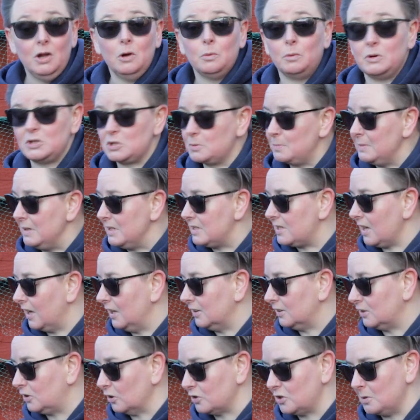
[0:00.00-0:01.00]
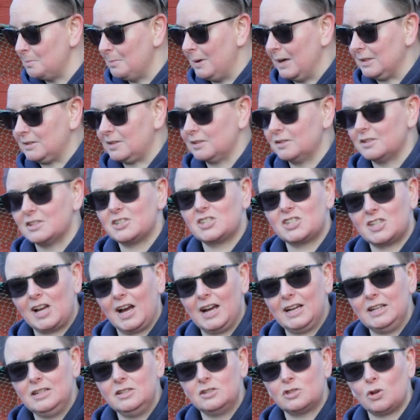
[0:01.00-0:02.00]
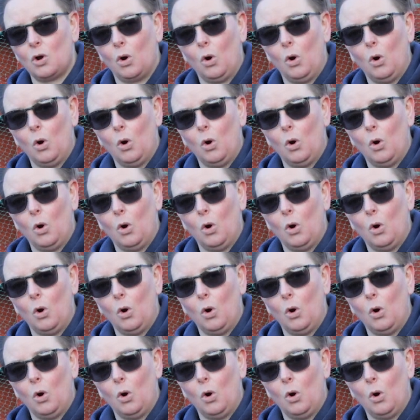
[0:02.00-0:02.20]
which means it doesn't matter the size